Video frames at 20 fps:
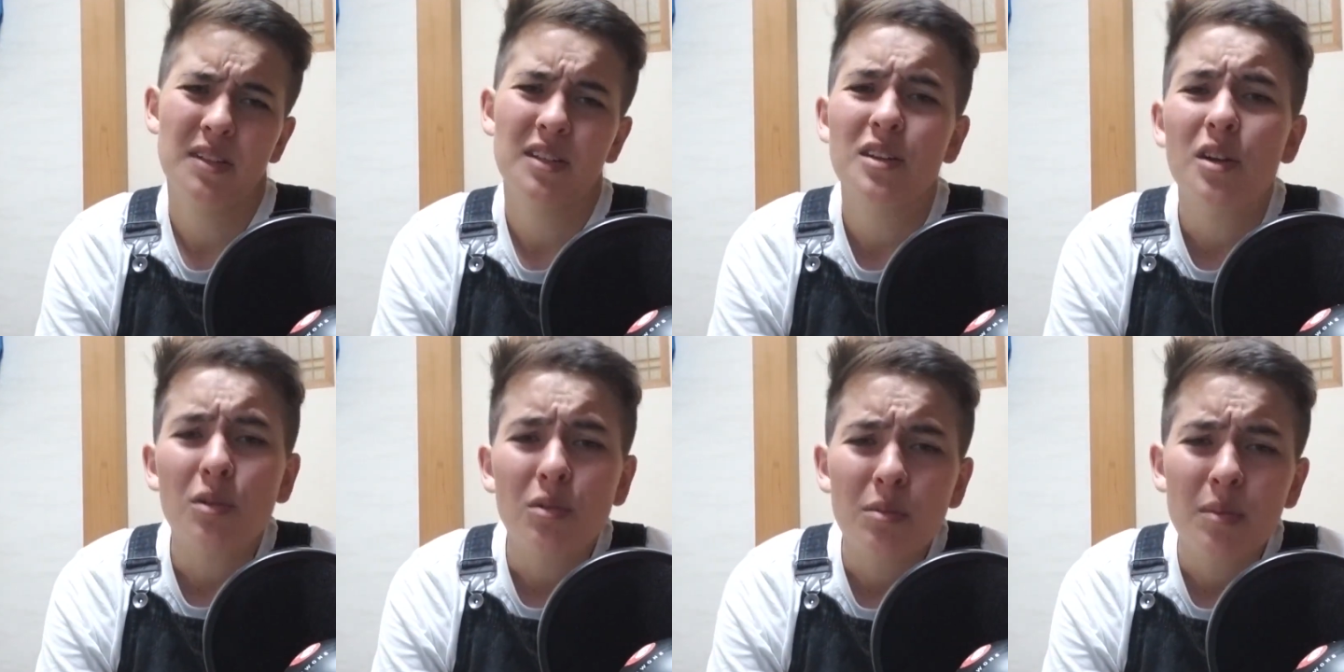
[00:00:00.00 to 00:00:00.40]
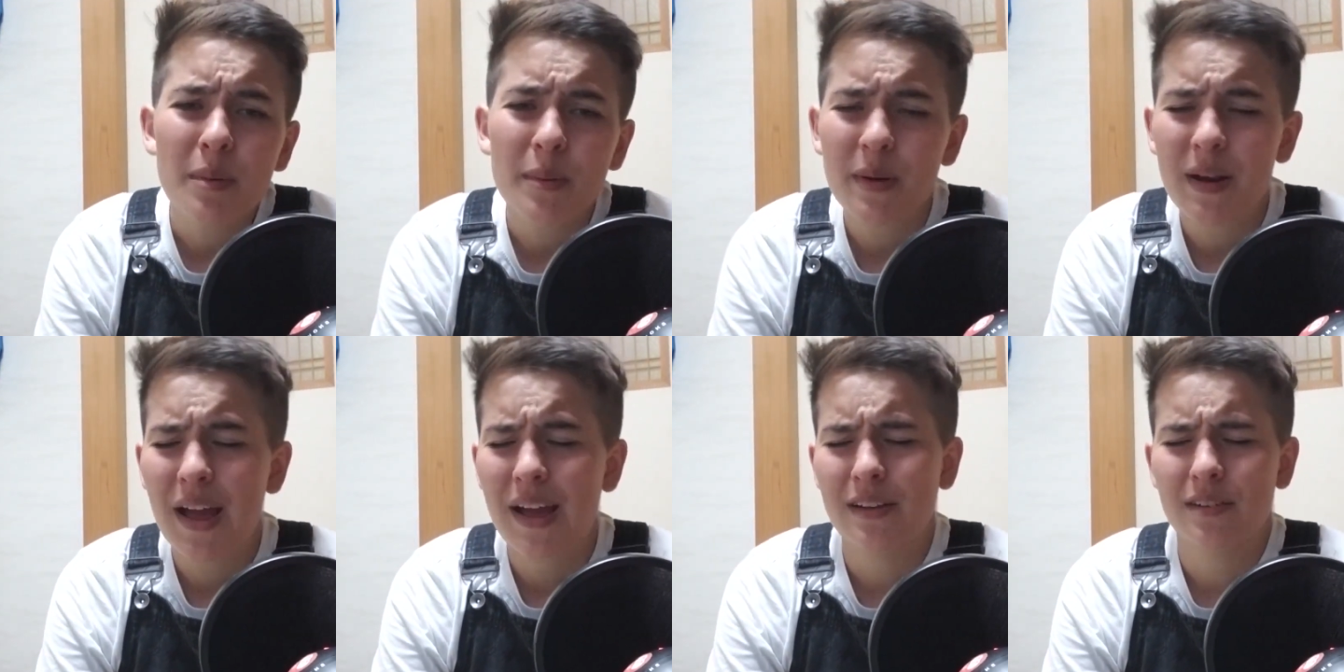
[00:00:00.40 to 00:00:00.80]
I don't
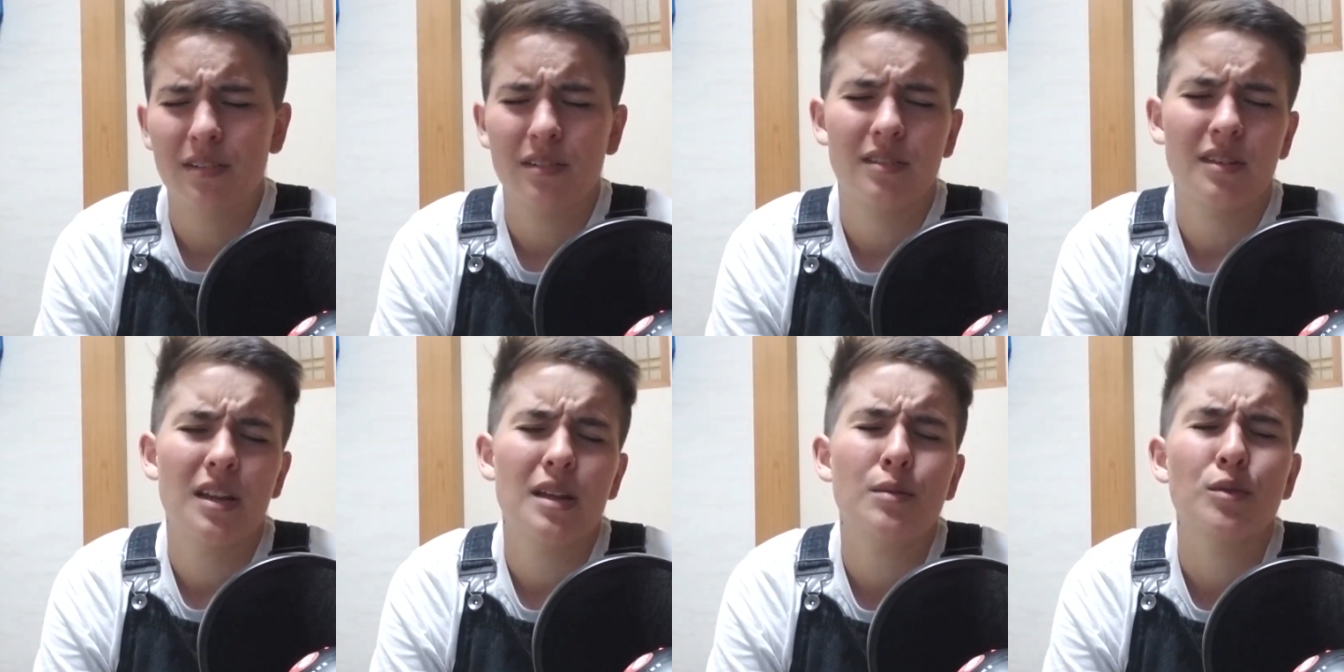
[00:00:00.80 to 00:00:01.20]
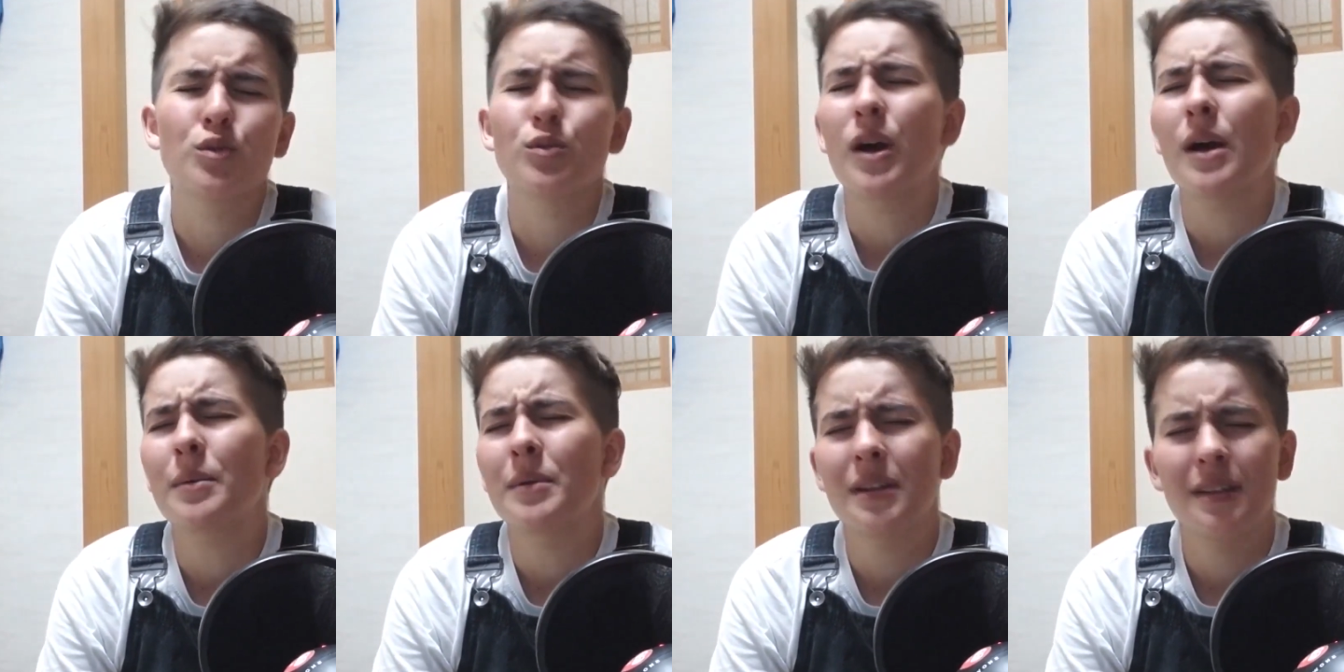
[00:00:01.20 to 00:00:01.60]
remember actors' names,
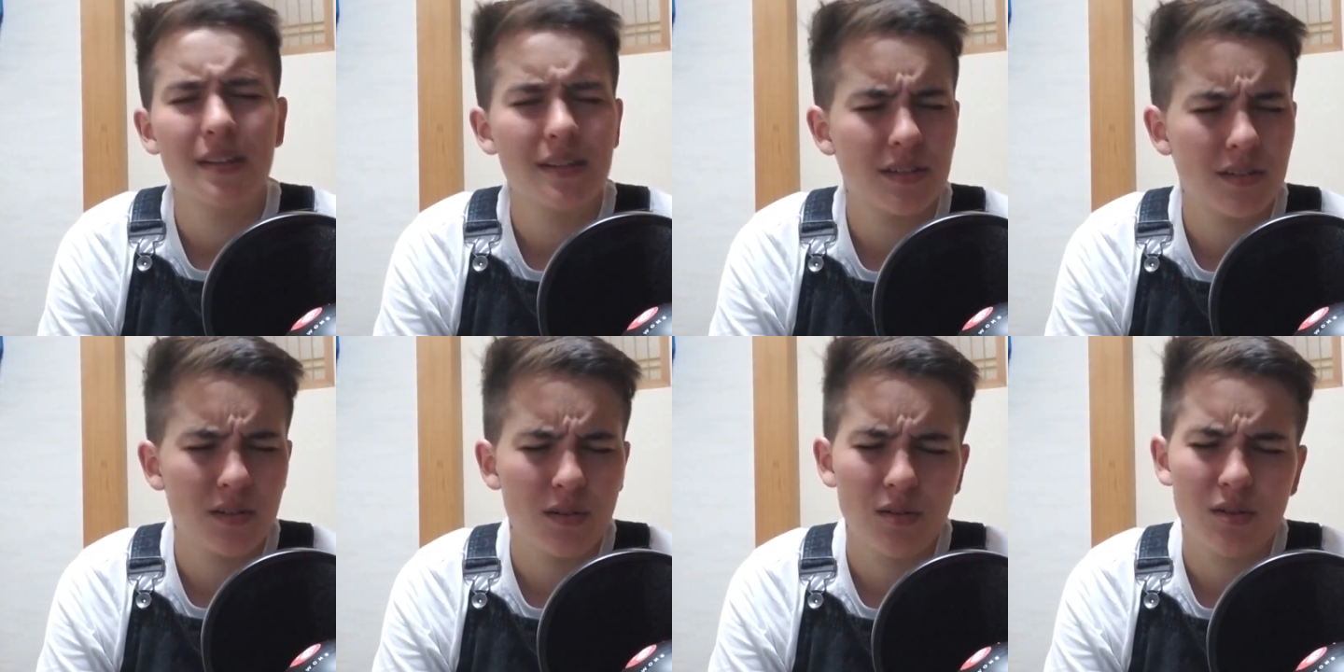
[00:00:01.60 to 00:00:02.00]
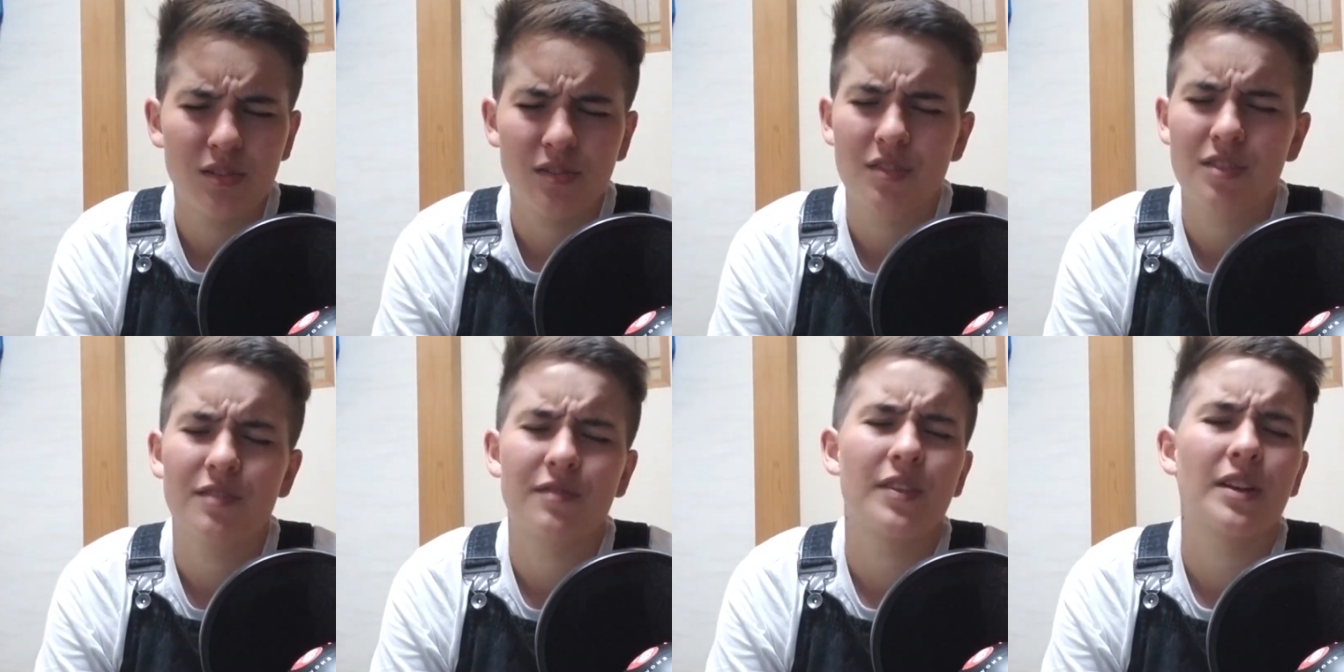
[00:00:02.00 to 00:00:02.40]
why would I need to know those
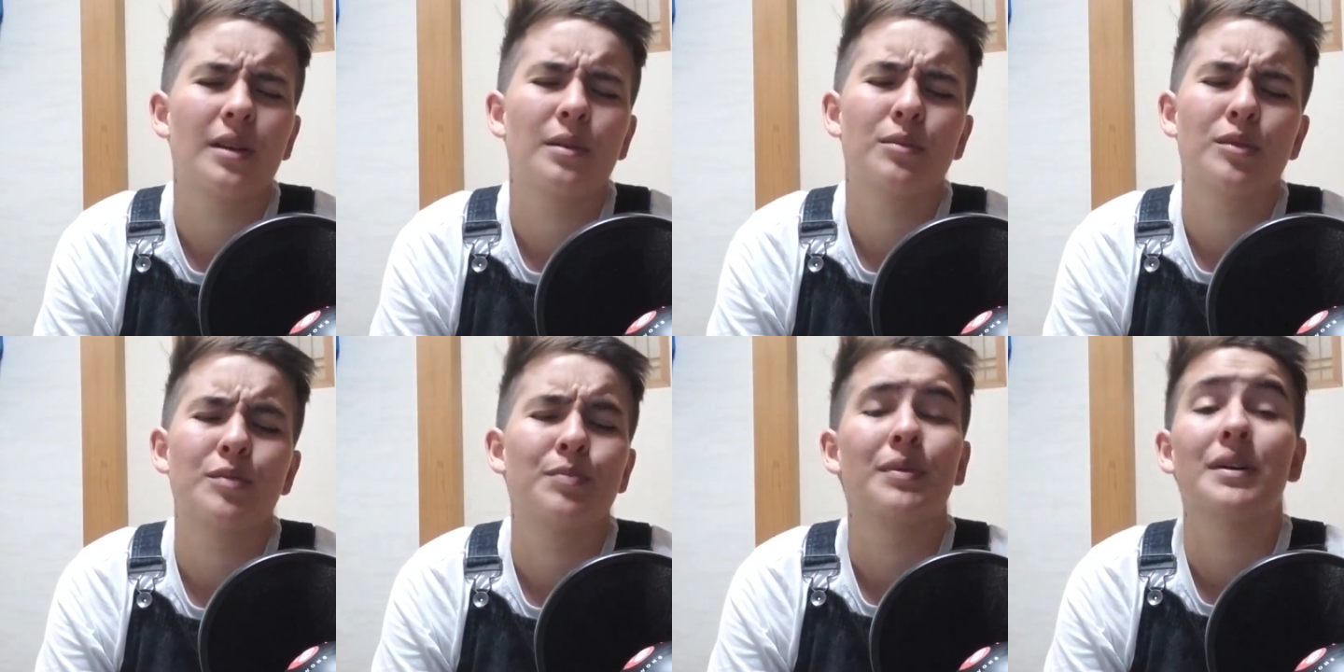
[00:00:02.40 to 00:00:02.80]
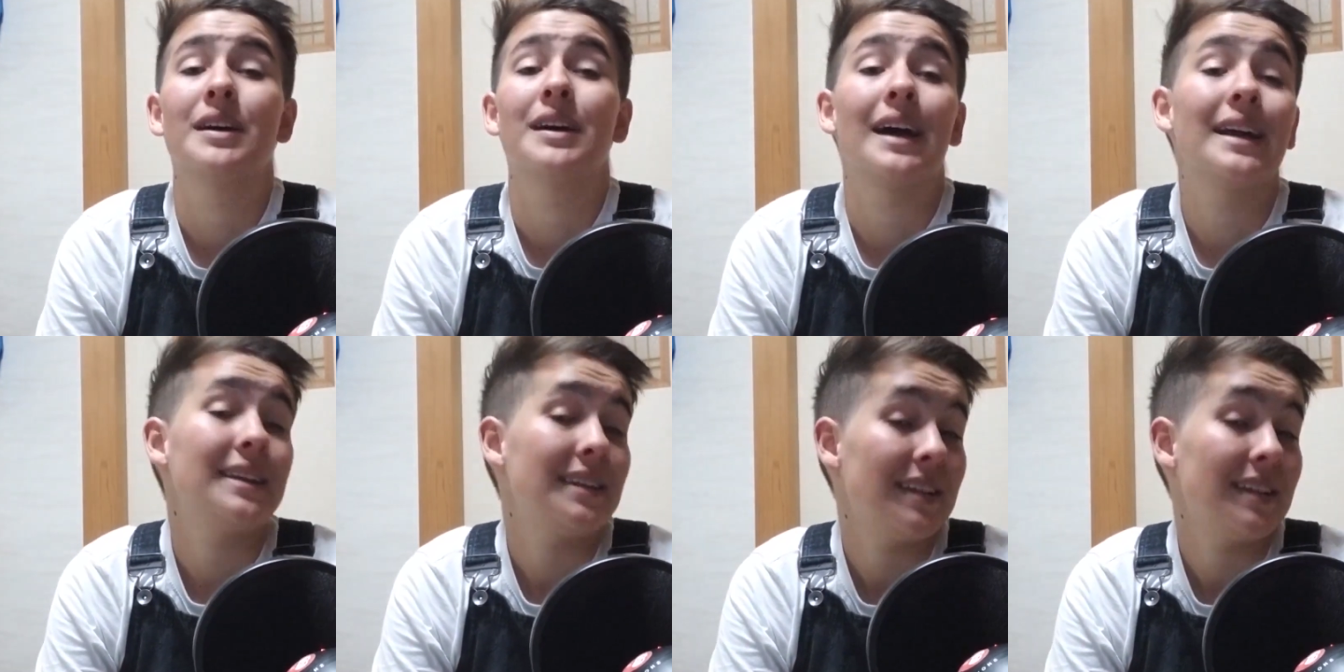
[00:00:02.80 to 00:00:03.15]
for the films? But I